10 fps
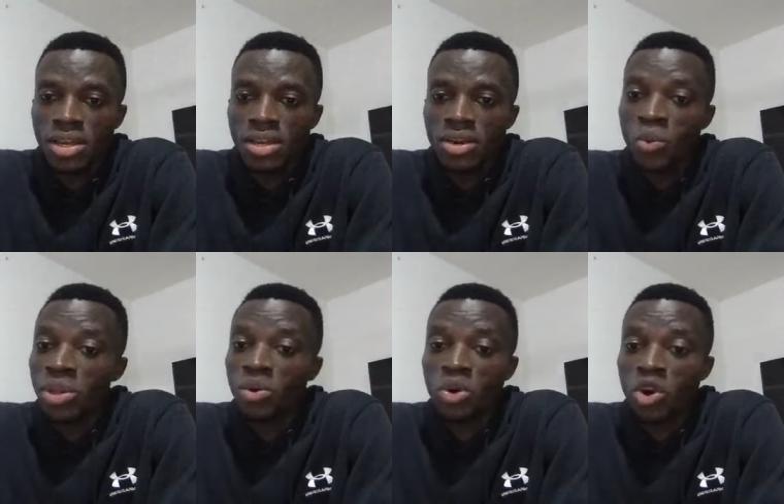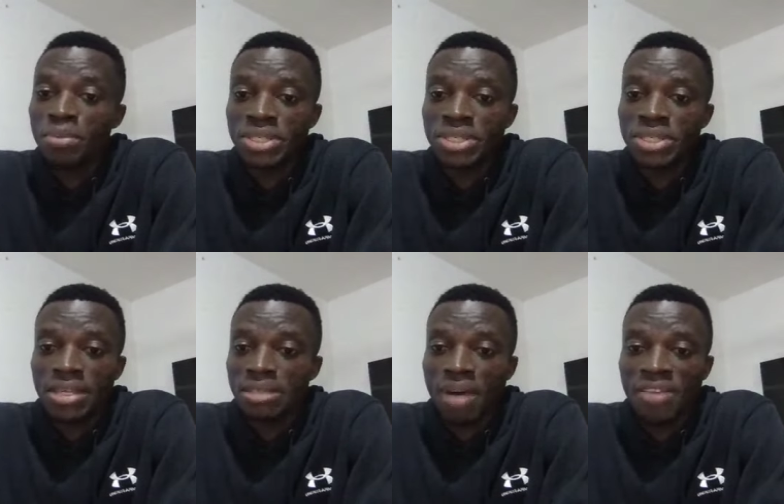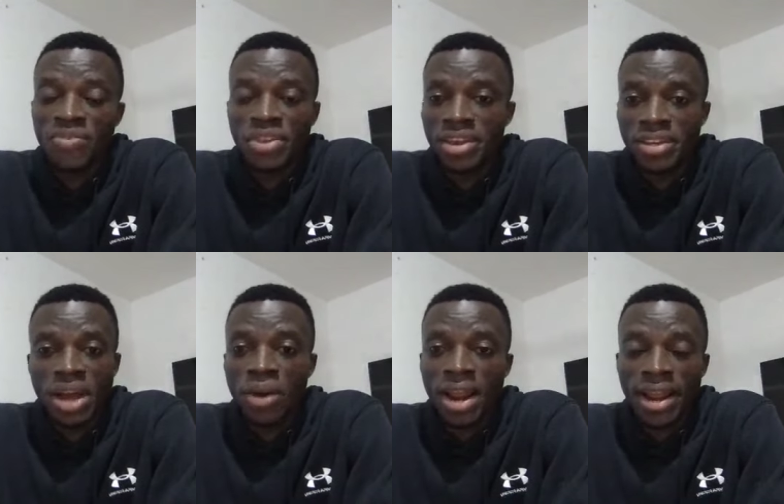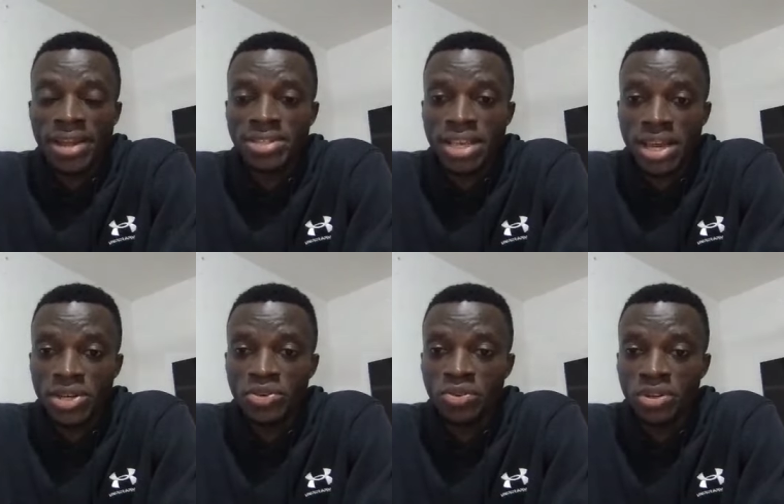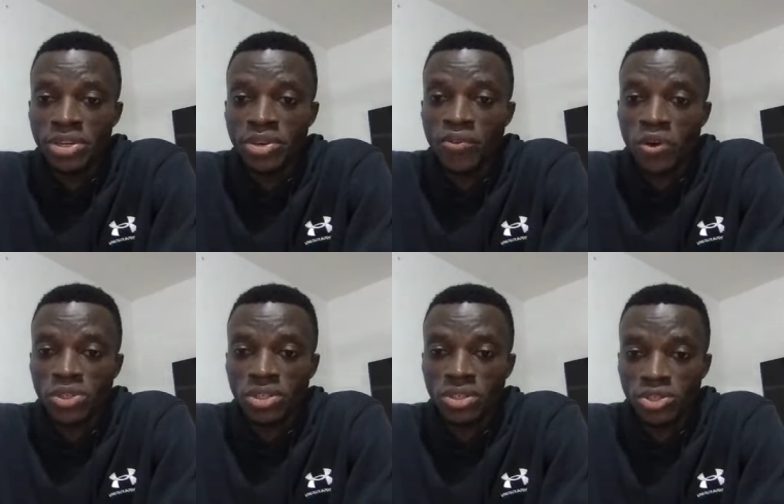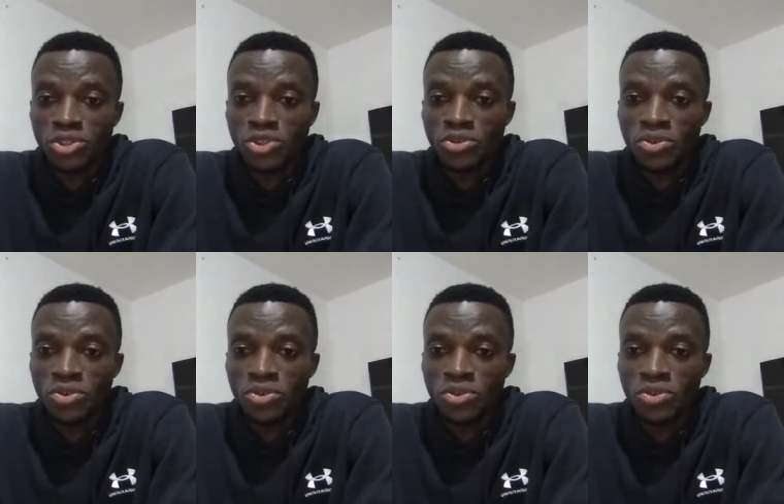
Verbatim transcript: We will not be silenced by fear. That one I can tell you. New force. It's true.